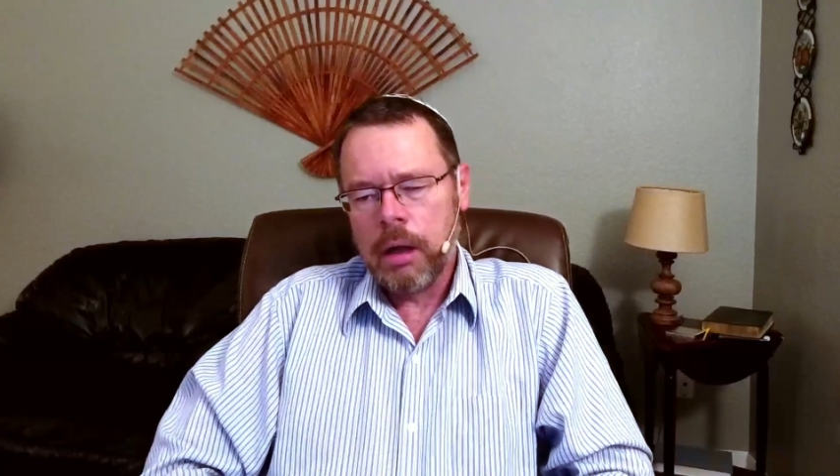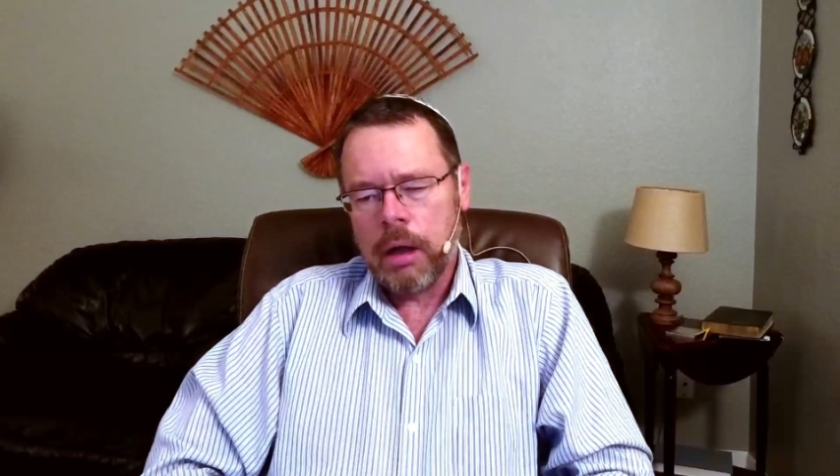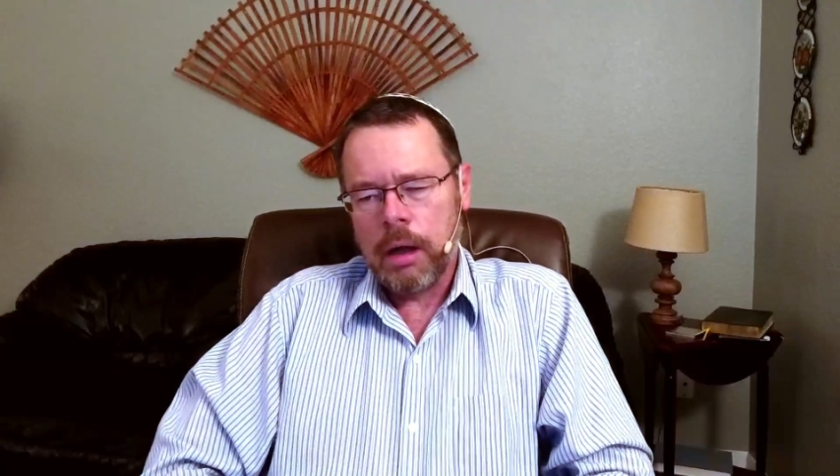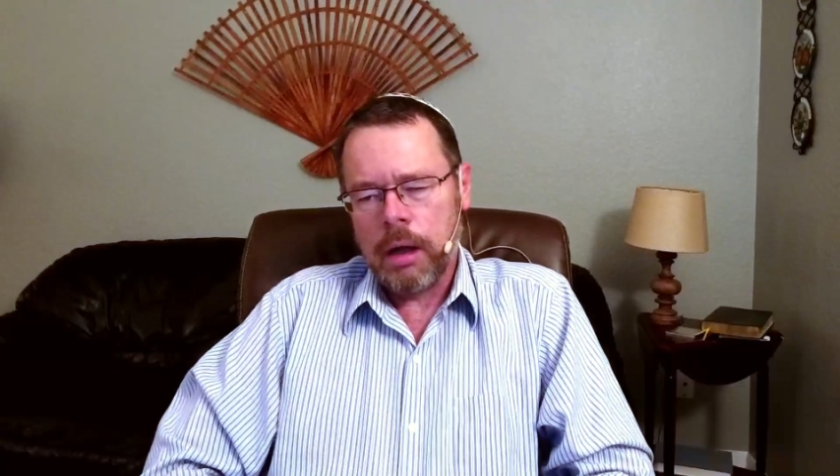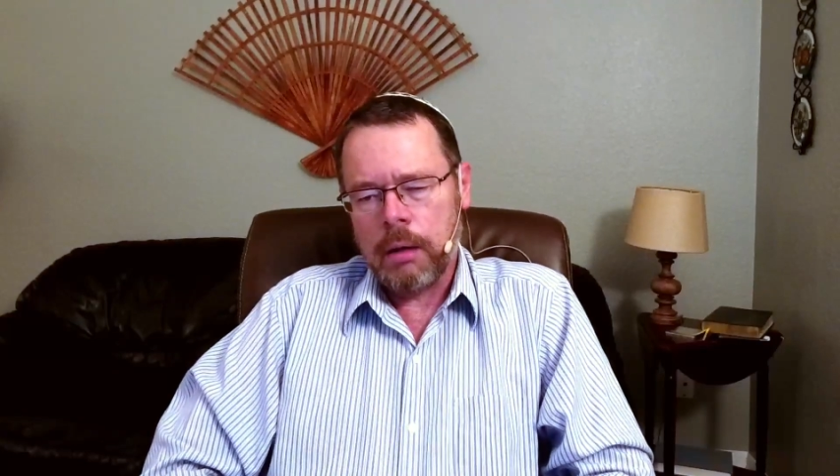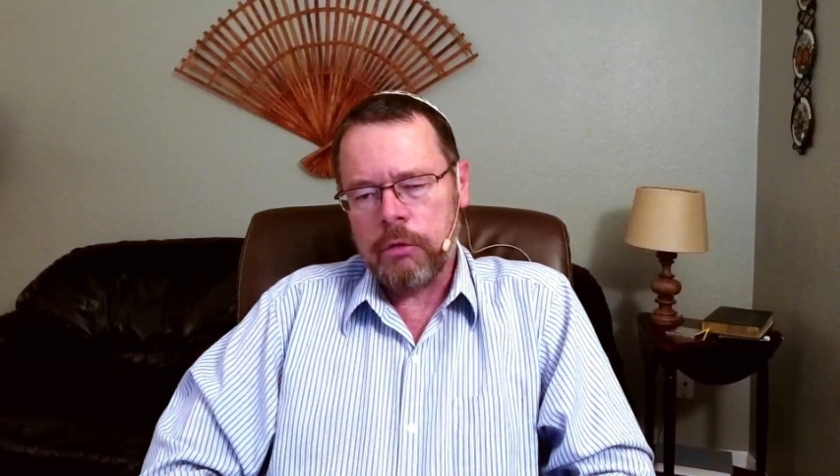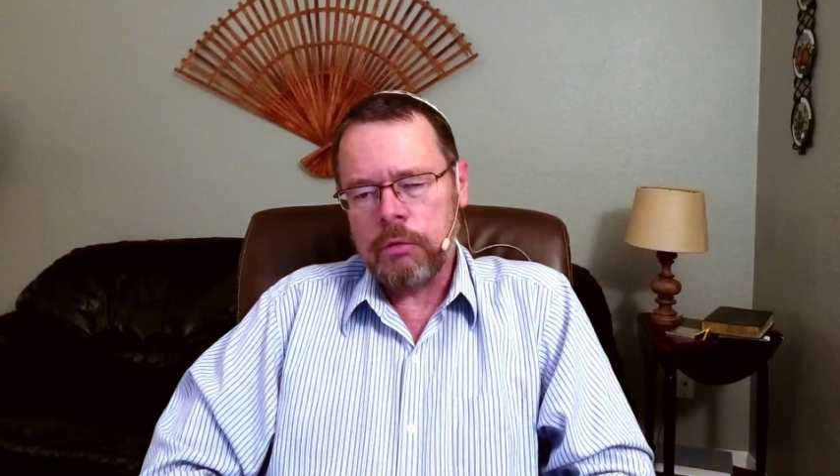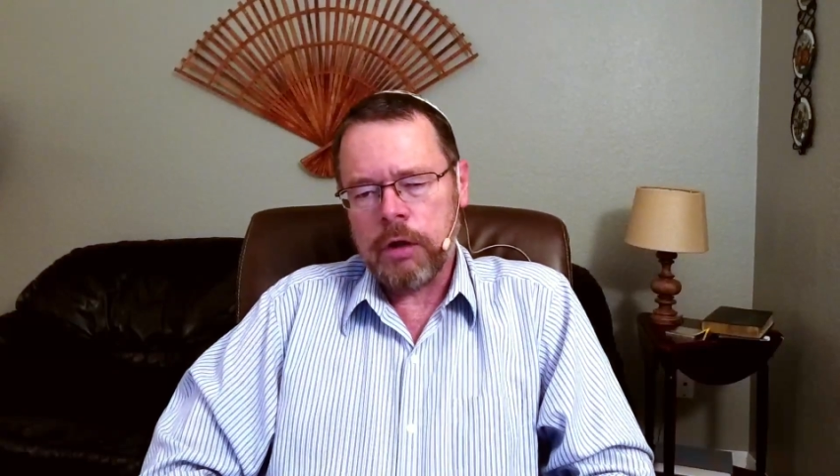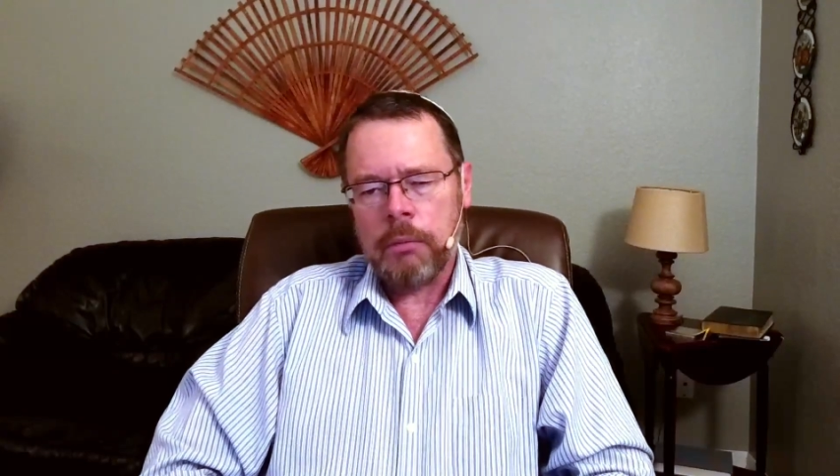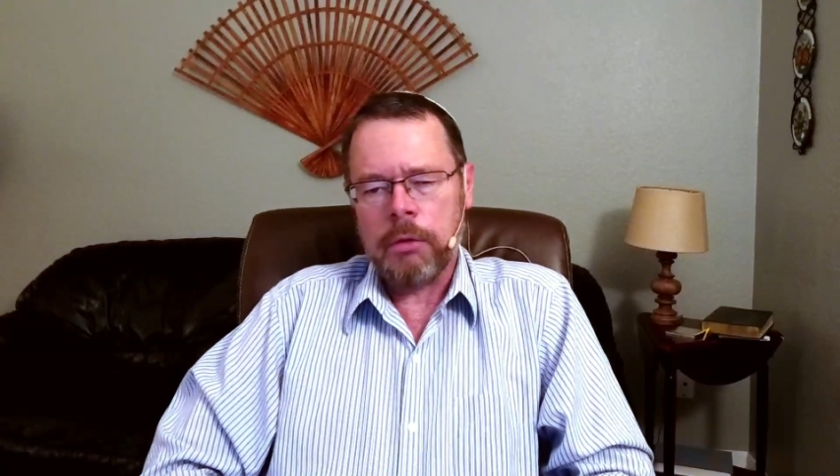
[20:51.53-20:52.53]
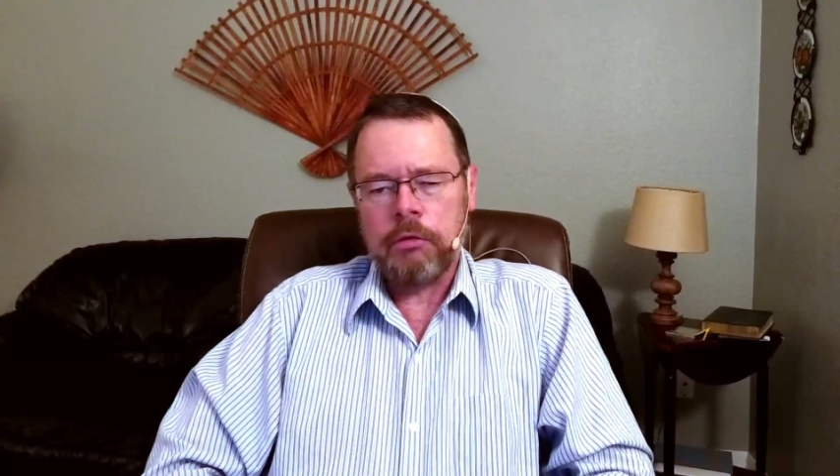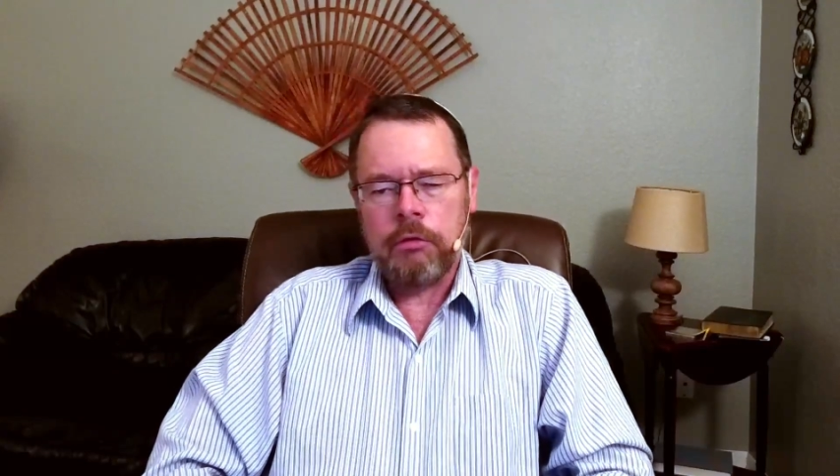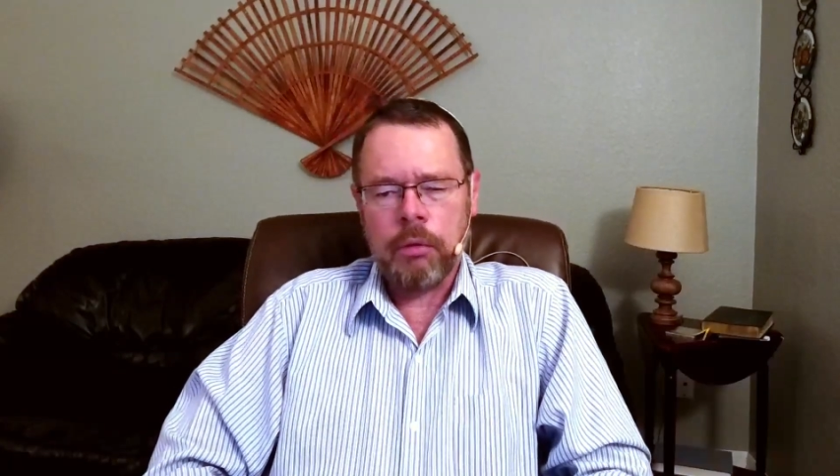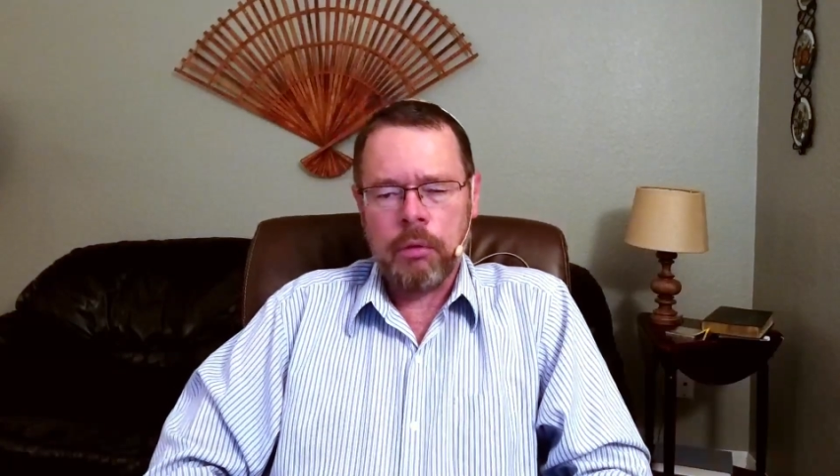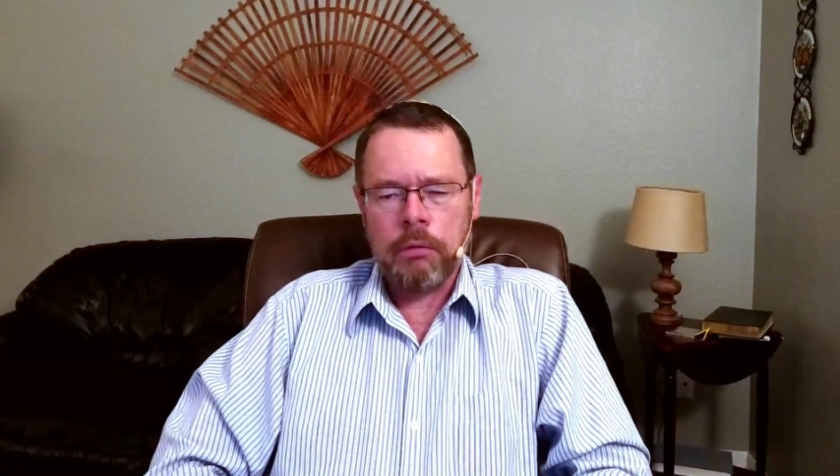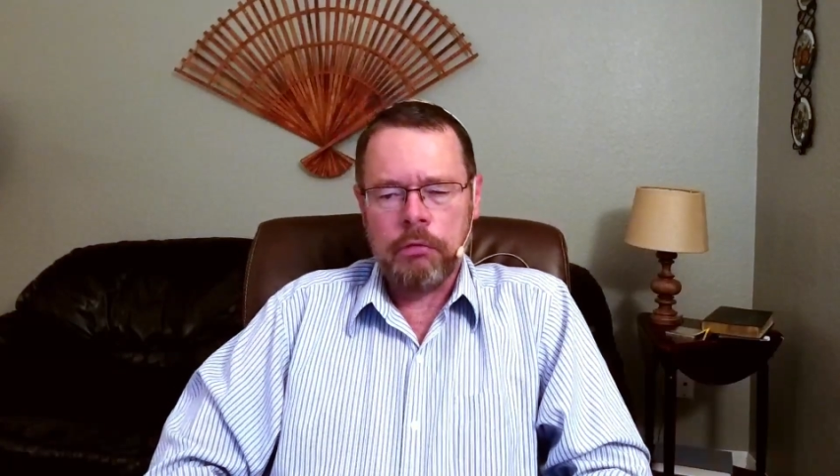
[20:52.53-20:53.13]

2 tablets total.